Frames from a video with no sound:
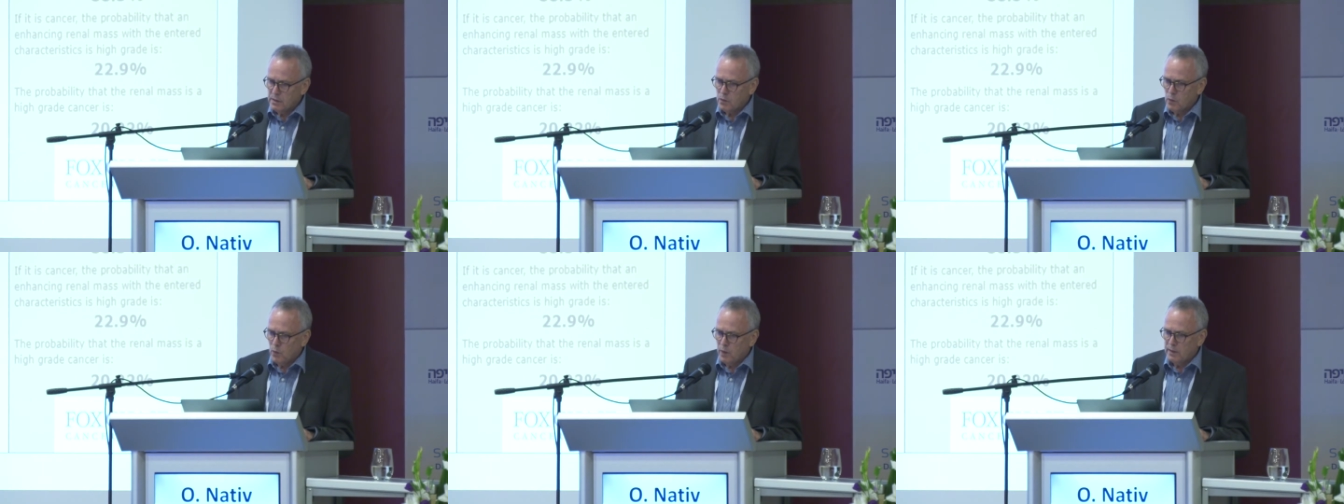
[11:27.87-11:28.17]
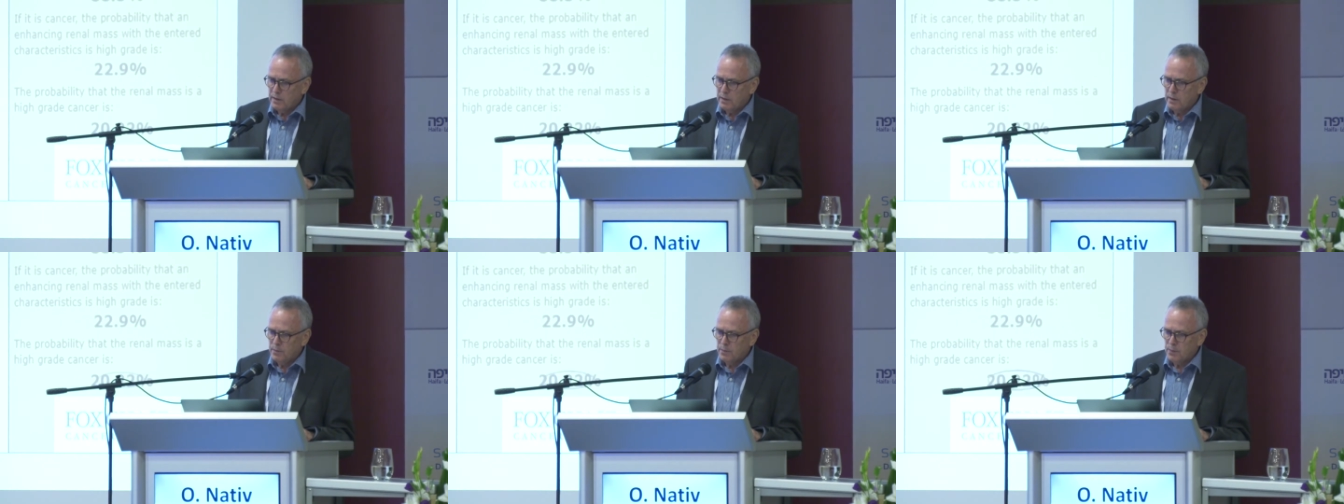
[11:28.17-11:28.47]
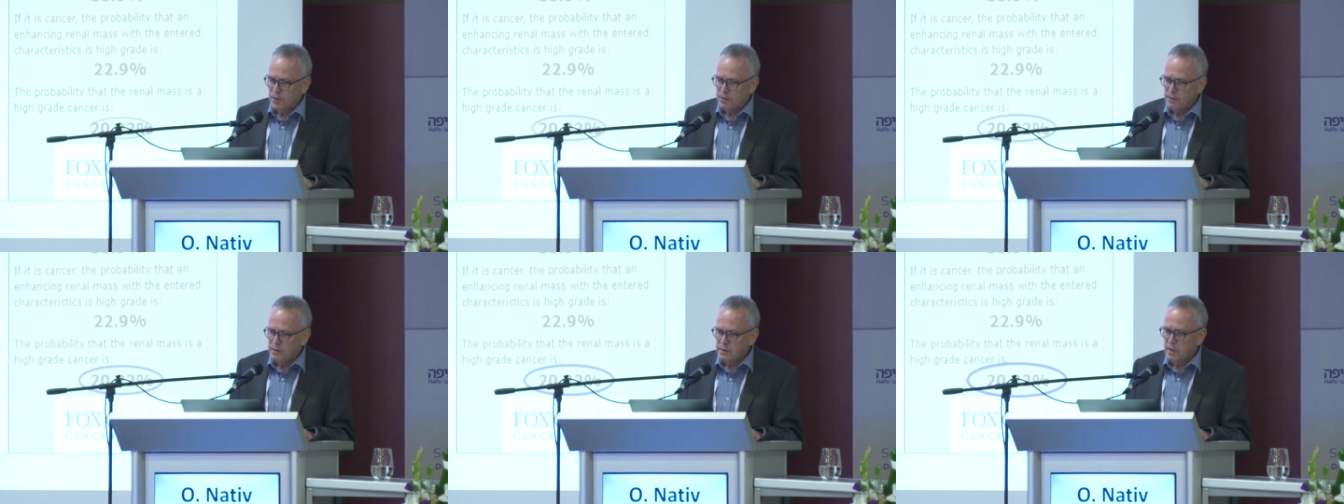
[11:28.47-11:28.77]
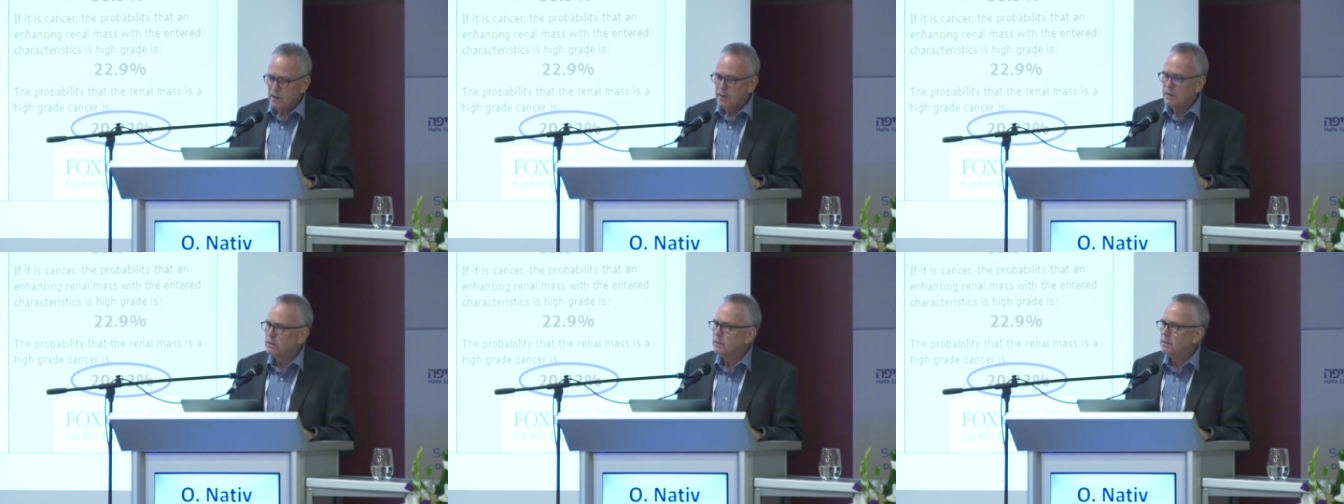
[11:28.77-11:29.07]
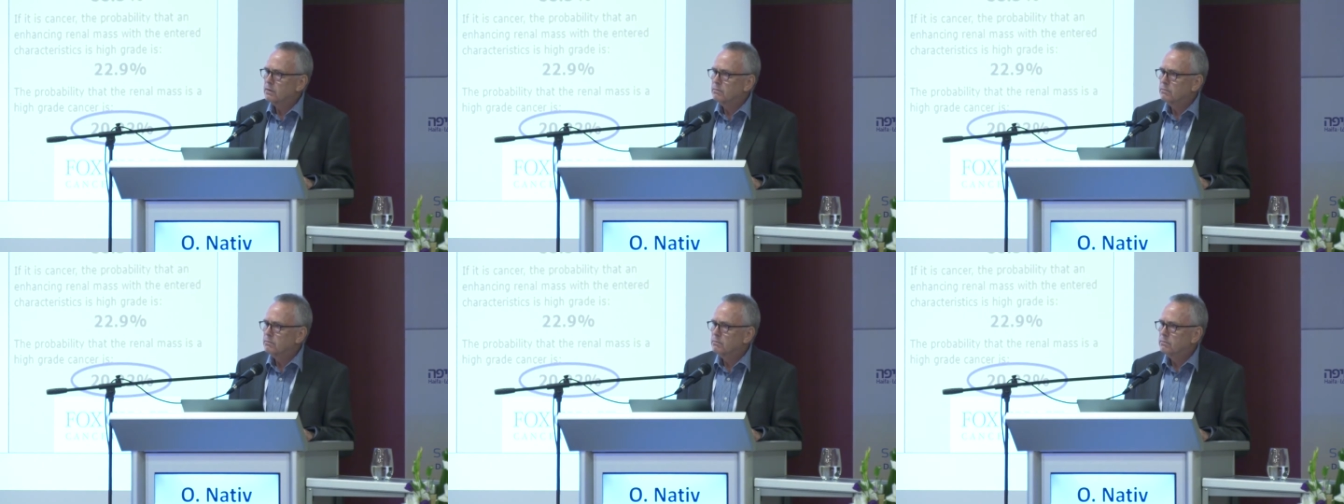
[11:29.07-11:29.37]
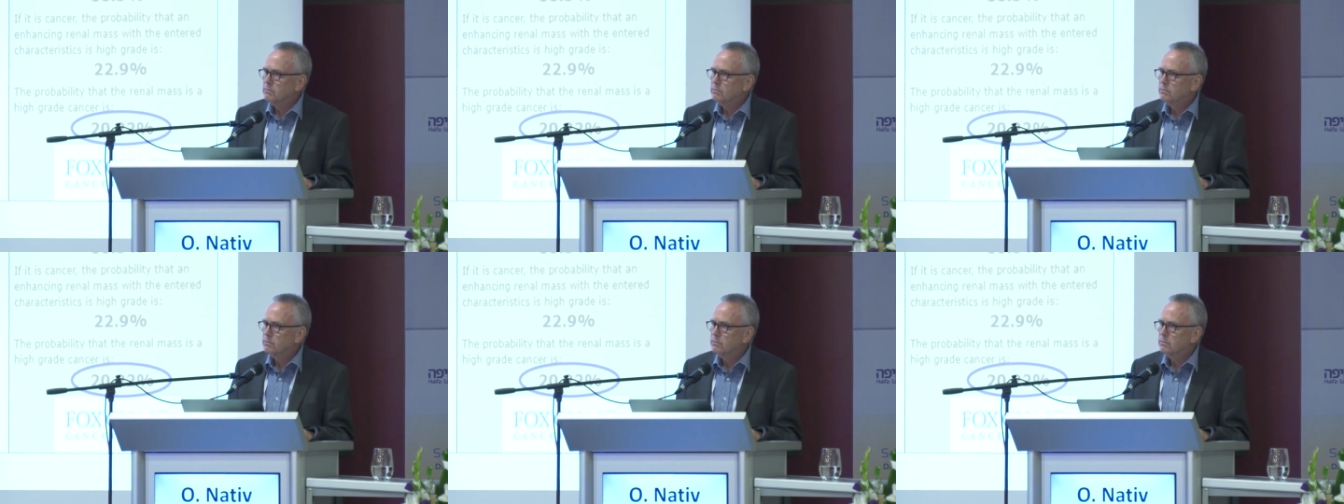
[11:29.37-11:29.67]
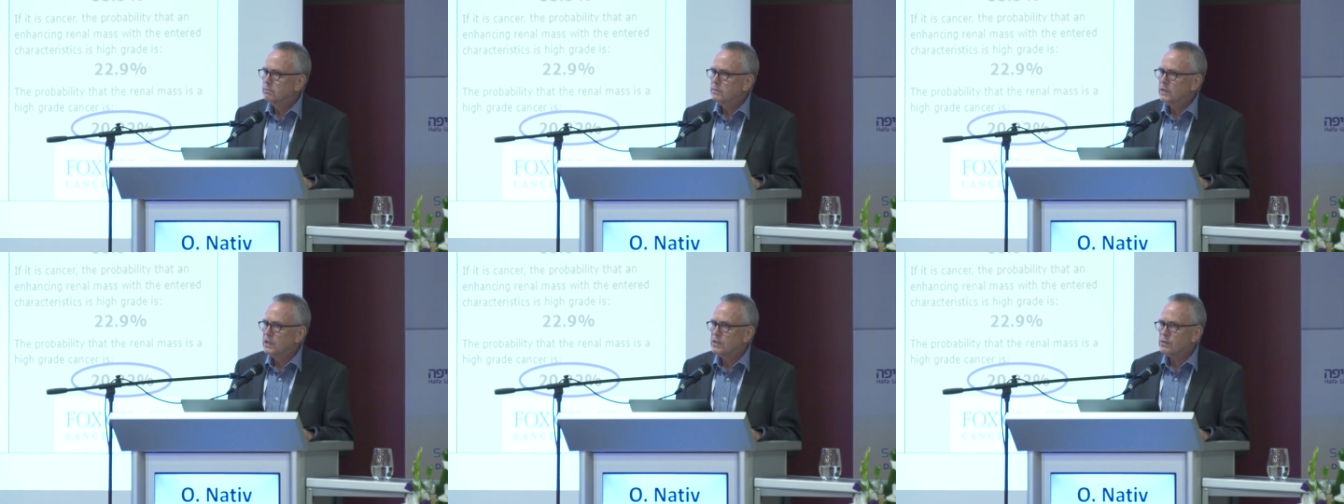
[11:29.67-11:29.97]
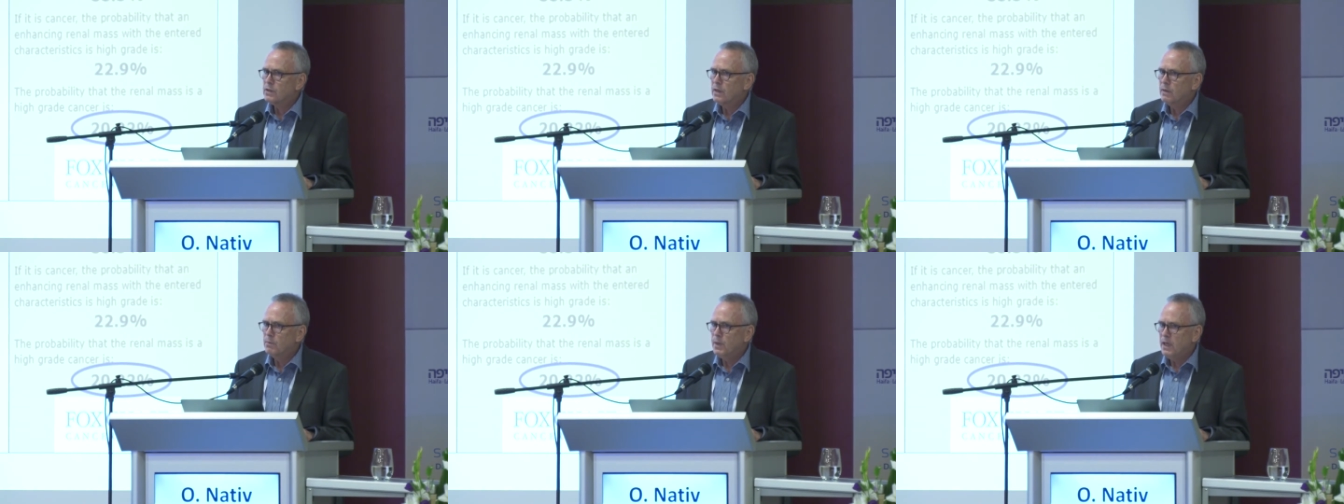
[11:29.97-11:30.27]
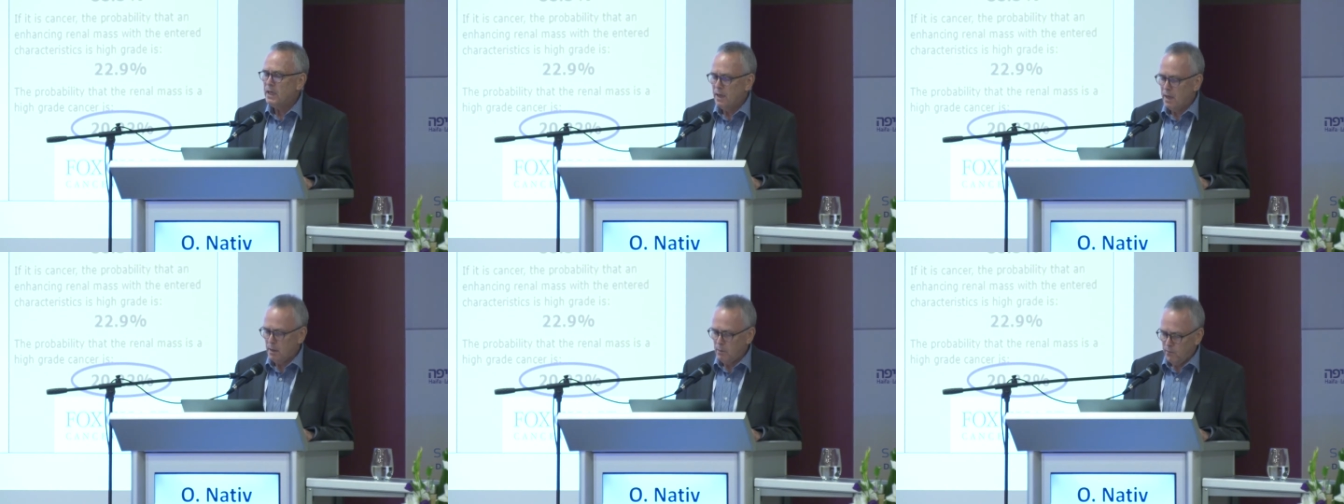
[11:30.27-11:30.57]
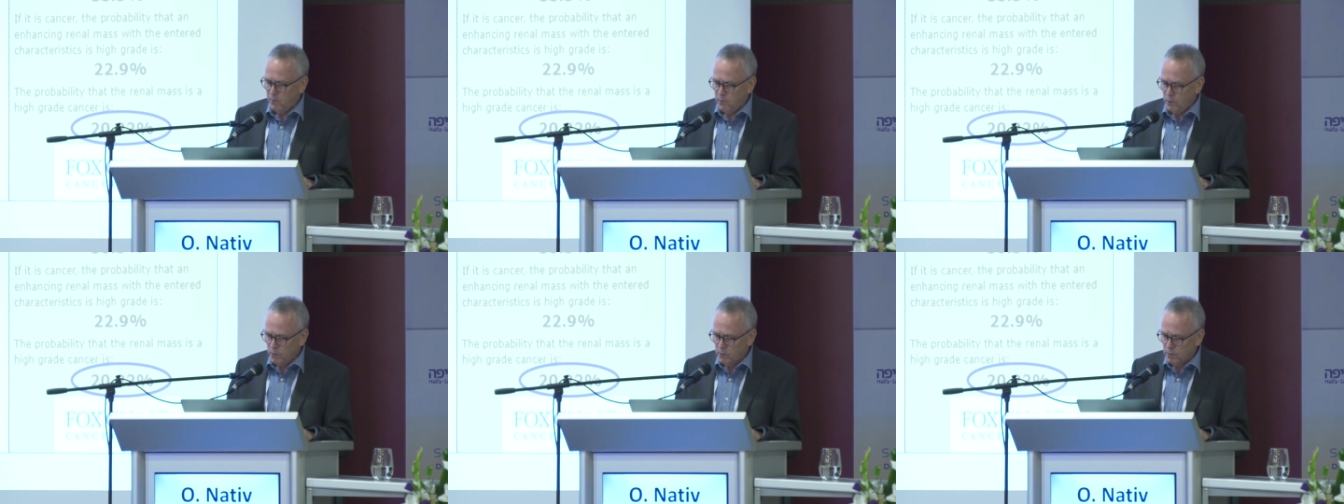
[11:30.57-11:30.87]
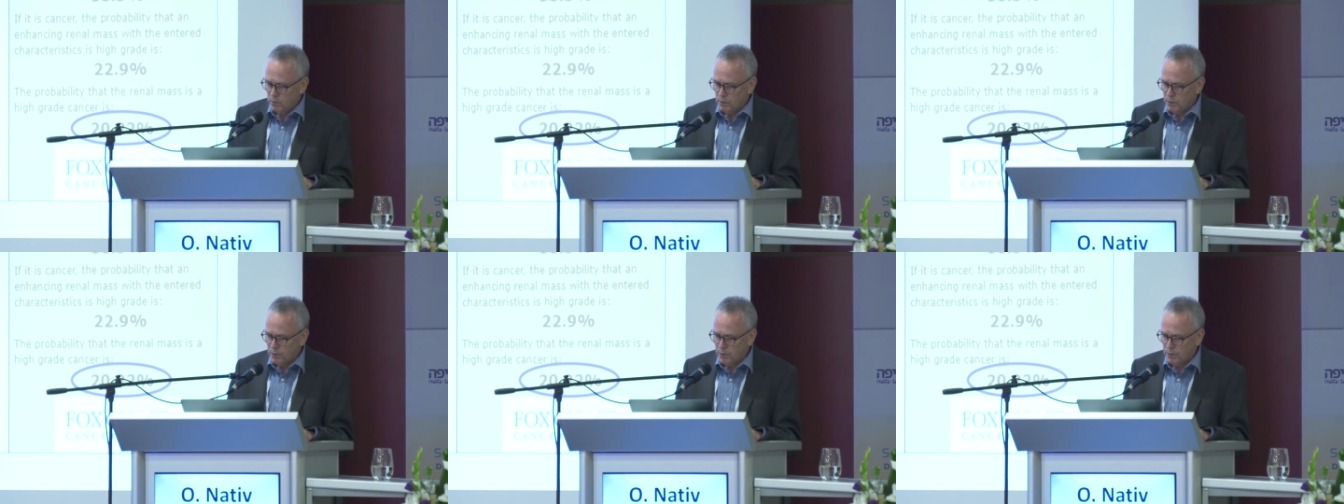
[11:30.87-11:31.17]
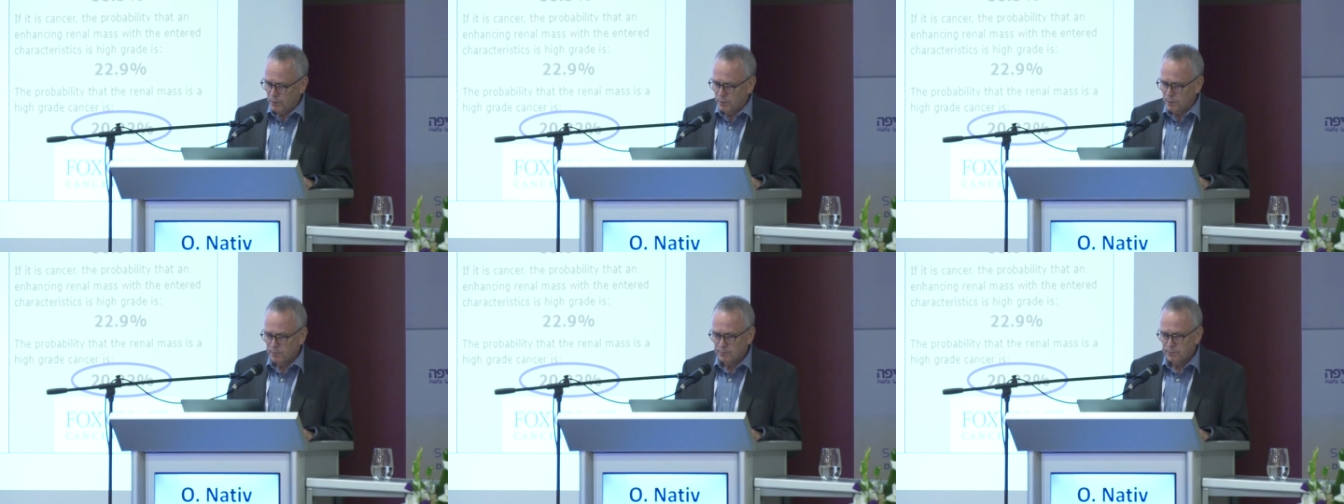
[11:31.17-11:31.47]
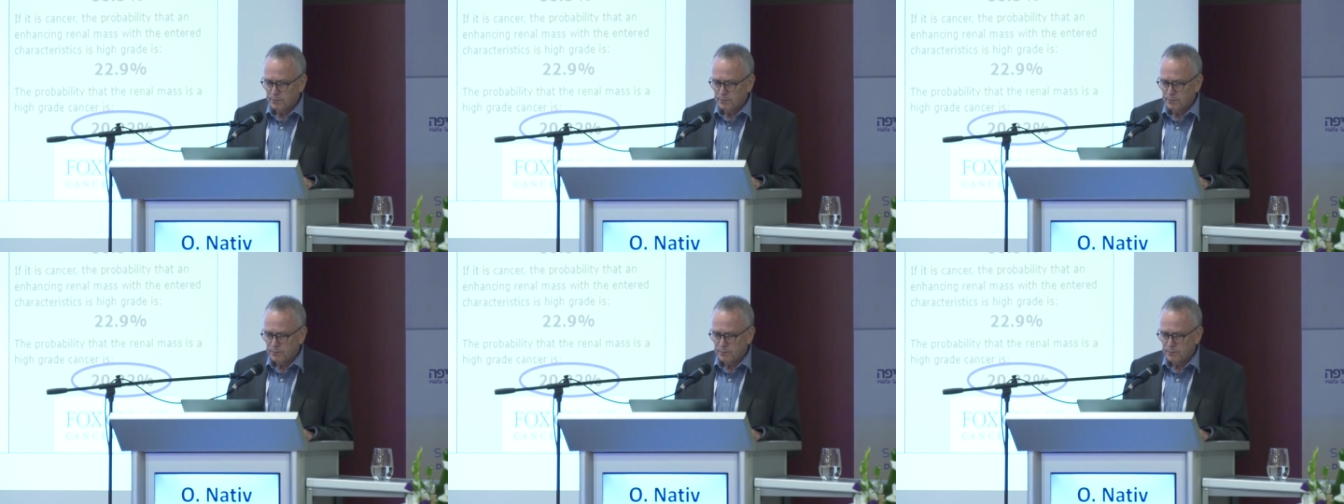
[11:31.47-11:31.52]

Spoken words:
20%. This can be helpful to you.